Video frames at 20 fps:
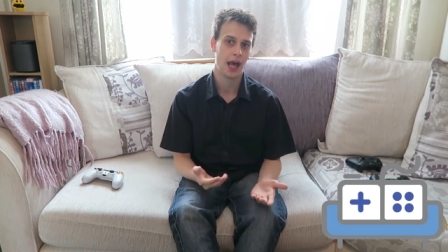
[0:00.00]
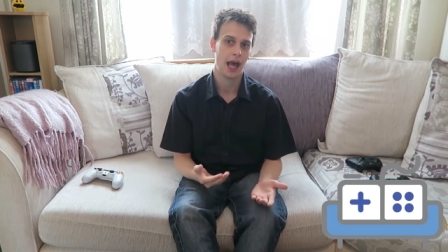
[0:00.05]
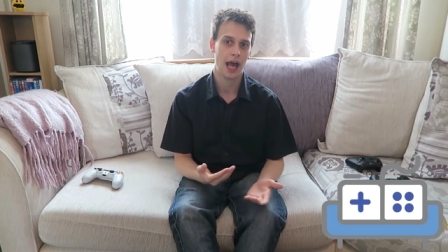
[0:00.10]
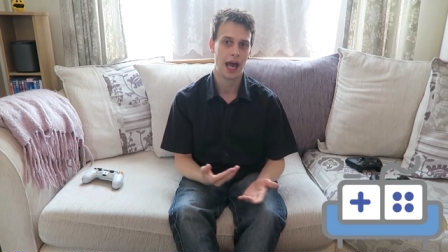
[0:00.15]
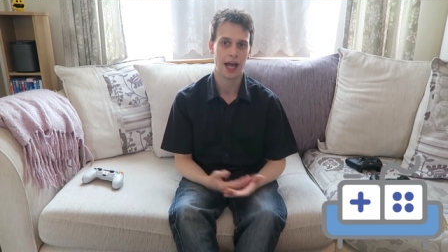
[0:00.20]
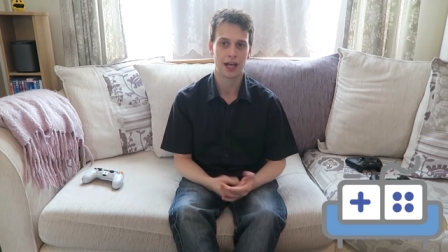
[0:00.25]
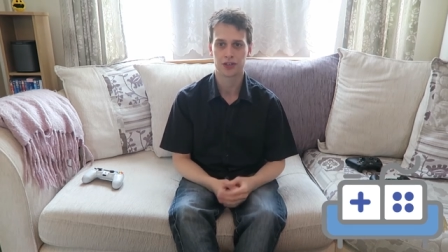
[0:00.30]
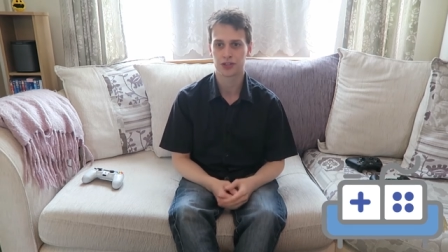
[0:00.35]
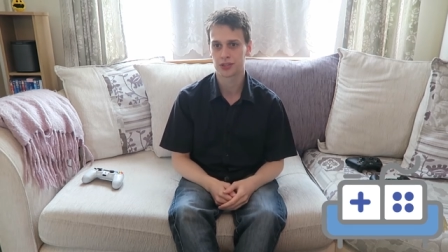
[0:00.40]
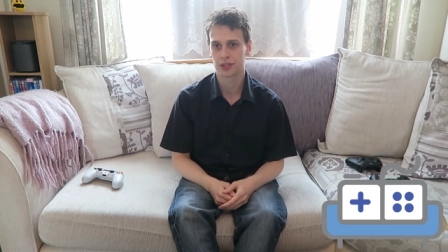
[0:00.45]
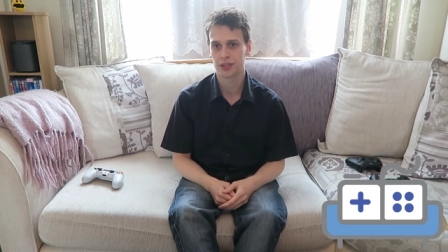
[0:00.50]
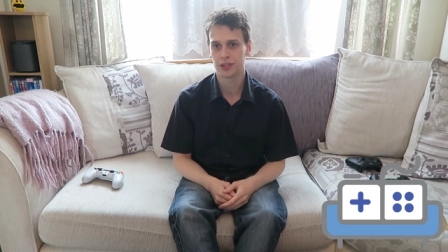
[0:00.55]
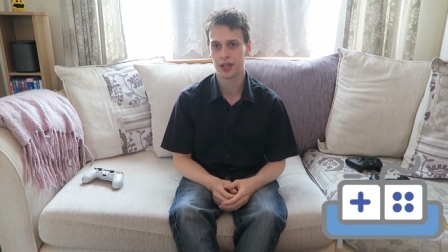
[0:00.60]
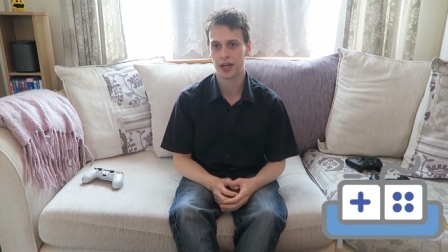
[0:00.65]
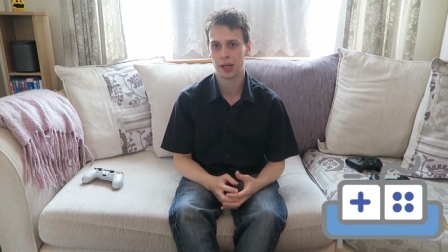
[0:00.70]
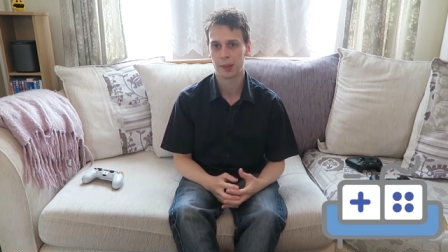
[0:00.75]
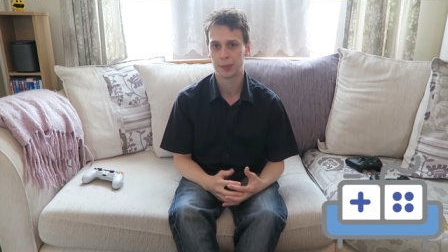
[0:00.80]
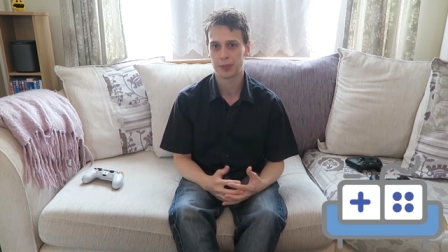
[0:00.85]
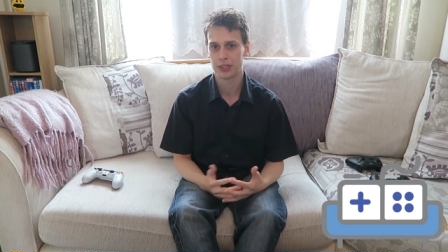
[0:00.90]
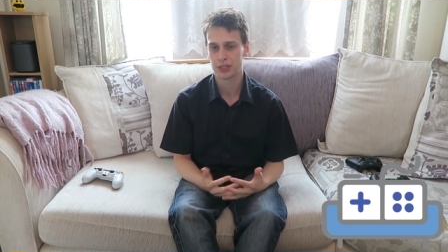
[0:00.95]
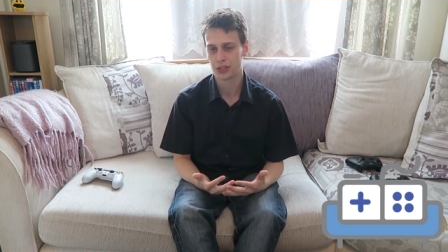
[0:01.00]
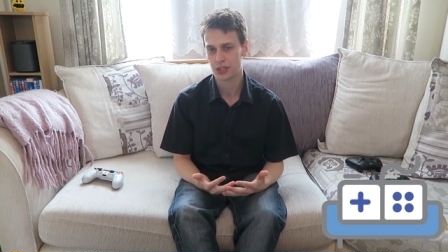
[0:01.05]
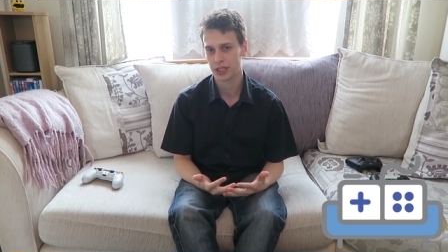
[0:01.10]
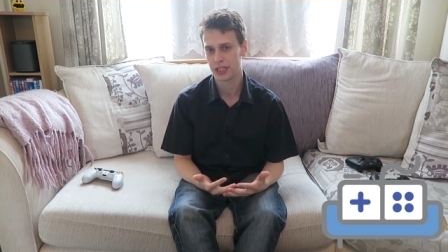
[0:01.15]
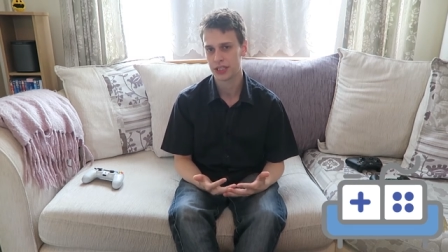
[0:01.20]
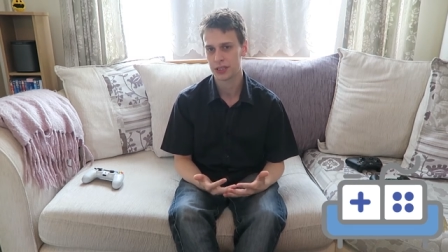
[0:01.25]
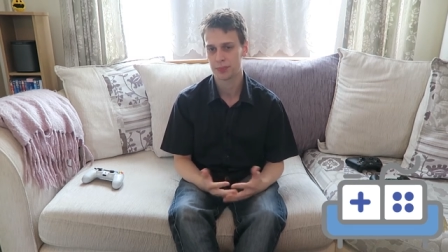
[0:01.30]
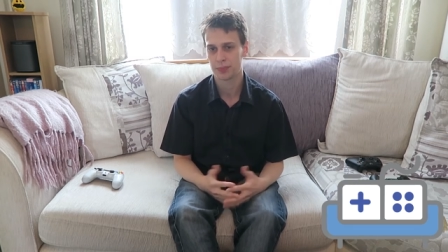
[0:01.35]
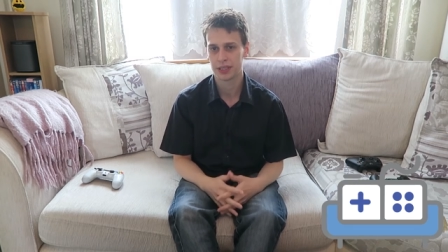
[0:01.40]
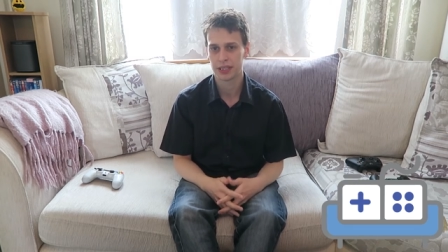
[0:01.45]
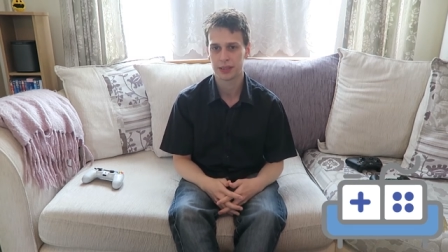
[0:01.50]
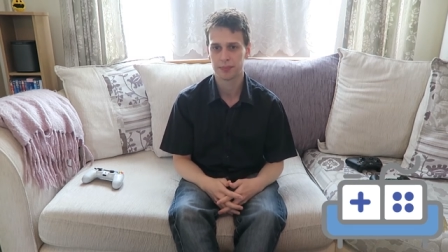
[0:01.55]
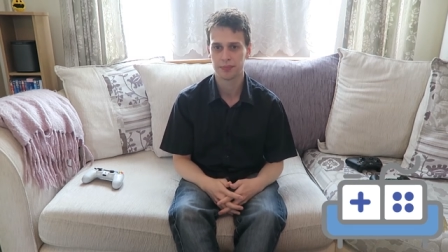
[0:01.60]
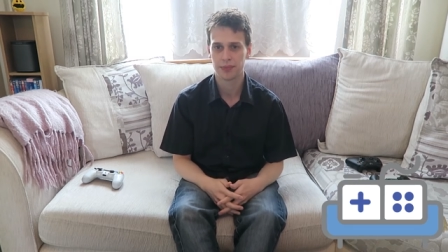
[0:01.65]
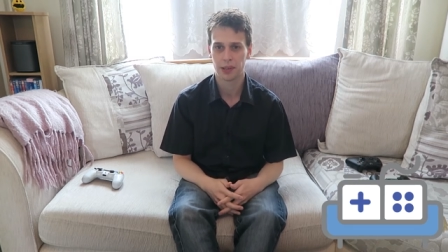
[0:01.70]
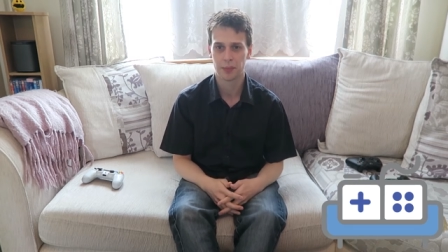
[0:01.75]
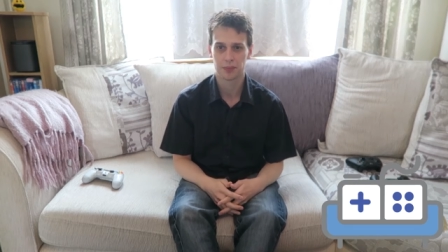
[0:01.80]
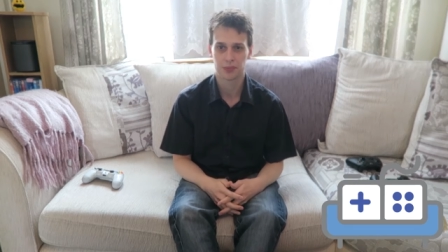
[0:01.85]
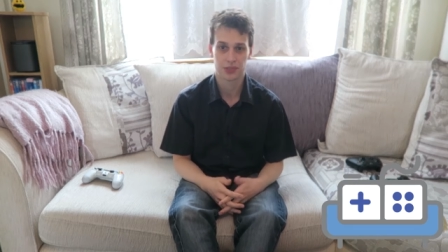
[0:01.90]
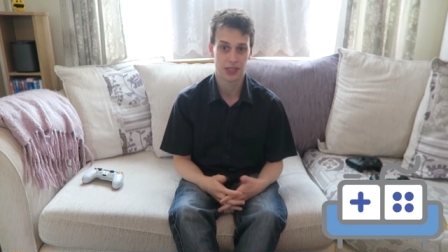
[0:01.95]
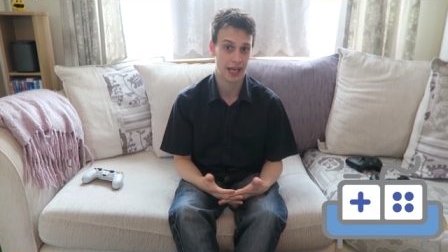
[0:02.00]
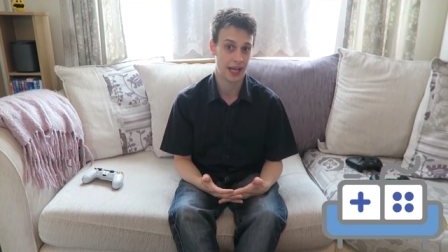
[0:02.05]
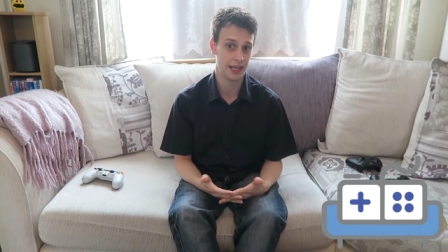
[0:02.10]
Action, RPGs, beat-em-ups,